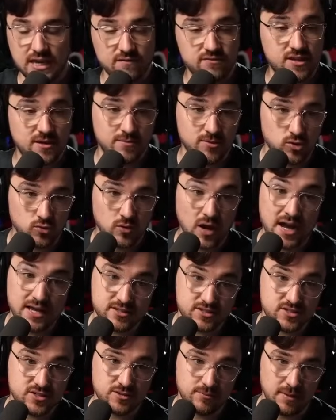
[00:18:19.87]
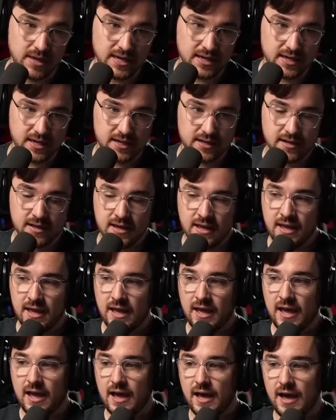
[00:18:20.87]
give them the rights to make it
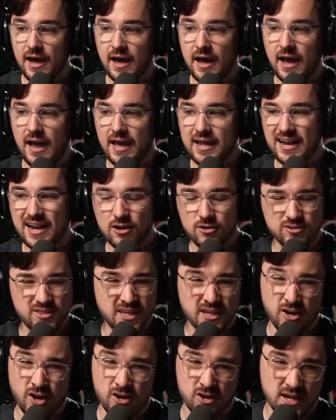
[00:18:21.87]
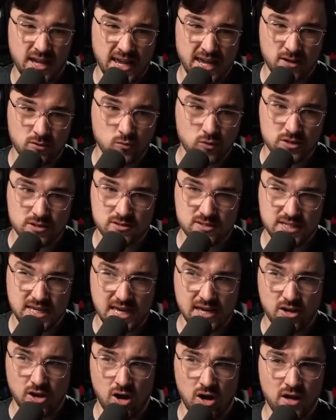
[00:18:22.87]
and I don't think Arkane would
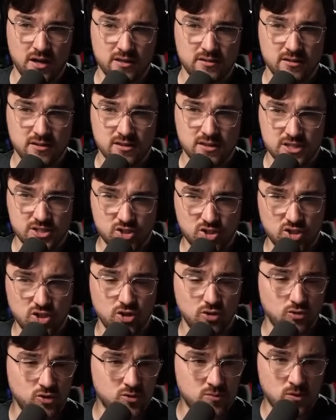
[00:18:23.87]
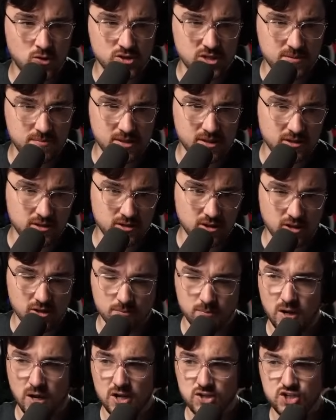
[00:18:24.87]
take on this huge multi-million
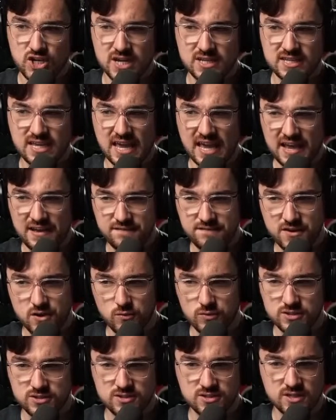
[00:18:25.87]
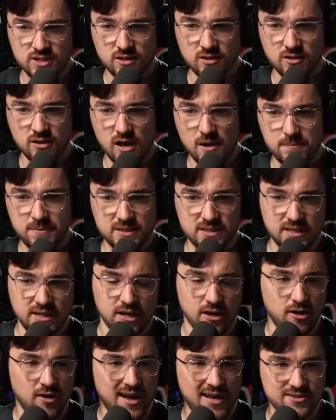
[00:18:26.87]
dollar project if it was still up in
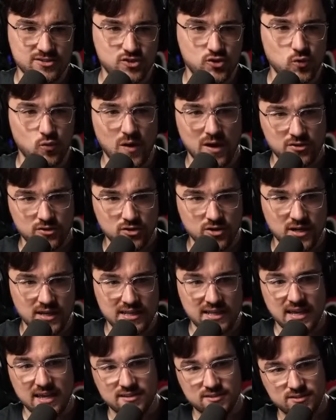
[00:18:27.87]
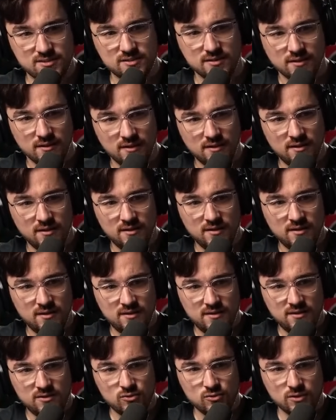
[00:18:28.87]
the air as to whether it gets
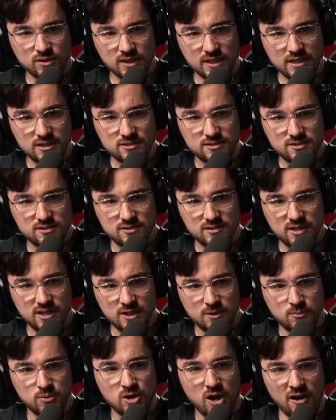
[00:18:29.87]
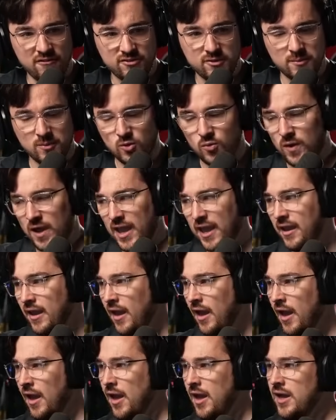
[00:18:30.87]
released in a profitable way.
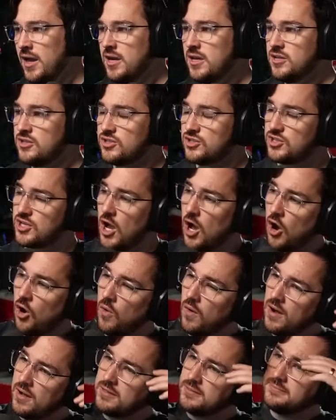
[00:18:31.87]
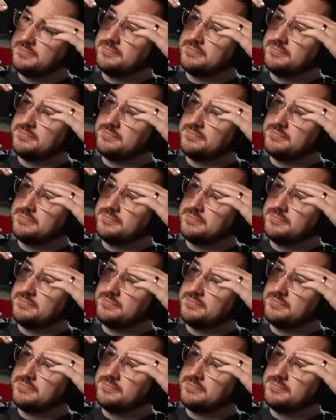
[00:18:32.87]
So